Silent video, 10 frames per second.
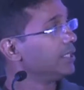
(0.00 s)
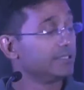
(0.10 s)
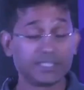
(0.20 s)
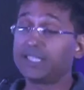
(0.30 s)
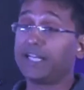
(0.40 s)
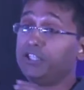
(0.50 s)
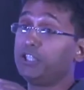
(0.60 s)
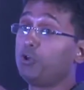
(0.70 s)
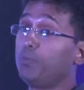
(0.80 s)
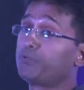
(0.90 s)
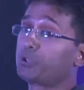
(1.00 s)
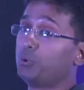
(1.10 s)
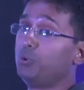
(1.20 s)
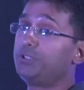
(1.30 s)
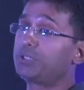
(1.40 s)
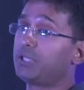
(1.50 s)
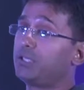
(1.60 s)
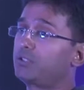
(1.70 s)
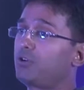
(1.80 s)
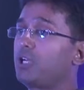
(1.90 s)
This is another group of schools
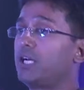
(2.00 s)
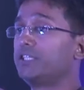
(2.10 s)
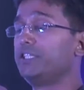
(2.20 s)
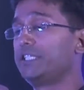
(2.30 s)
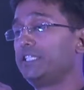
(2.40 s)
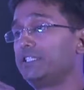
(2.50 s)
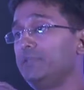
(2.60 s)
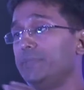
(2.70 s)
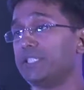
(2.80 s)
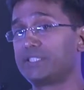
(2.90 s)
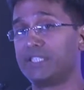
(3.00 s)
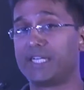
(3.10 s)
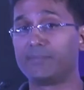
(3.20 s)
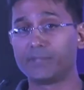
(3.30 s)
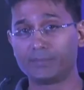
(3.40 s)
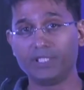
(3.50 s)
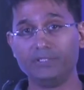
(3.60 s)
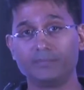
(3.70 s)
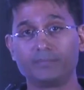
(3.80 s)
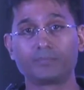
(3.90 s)
called Anand Niketan, based in
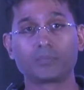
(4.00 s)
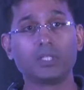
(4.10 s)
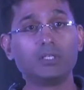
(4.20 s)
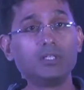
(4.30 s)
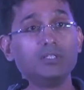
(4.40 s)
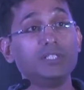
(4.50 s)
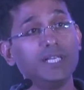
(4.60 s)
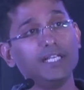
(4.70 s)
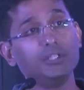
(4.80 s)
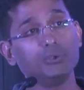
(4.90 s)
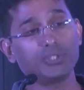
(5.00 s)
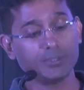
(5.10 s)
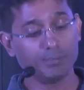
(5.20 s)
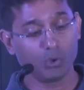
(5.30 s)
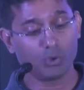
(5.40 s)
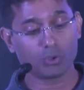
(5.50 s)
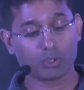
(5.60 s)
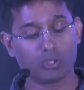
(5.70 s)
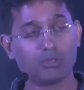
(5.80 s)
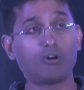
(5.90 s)
Ahmedabad. They use it more
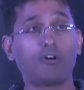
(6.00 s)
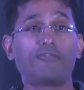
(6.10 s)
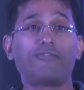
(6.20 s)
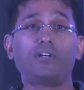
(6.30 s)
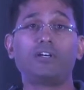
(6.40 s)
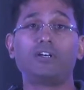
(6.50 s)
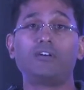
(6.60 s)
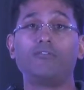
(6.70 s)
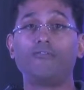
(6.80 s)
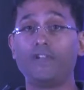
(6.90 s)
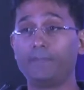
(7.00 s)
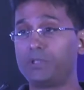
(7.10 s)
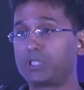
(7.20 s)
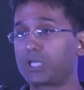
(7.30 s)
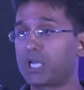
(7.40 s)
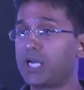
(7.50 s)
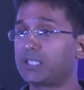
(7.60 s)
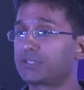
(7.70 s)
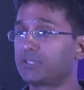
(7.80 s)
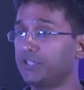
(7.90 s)
of a flipped
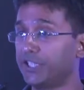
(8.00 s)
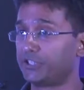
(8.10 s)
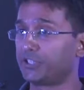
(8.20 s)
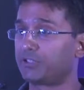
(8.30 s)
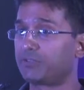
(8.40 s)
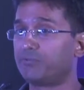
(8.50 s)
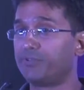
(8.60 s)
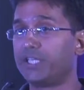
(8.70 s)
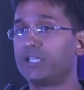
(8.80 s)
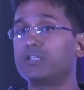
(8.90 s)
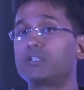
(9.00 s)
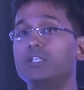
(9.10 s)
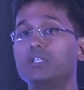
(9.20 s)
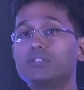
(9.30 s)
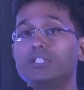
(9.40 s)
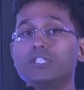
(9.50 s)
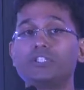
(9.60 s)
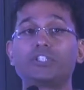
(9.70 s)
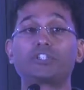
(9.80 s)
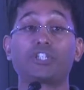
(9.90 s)
class nature, where the
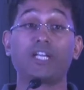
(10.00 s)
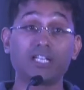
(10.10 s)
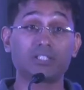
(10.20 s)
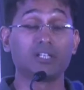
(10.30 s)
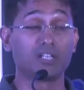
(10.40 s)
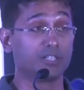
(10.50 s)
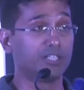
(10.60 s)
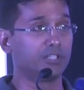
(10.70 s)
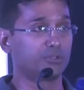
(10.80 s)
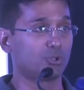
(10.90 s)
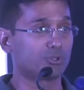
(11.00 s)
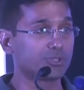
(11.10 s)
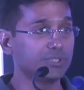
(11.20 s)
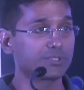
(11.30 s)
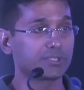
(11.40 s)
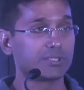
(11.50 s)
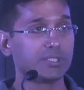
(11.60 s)
teacher shares learning resources.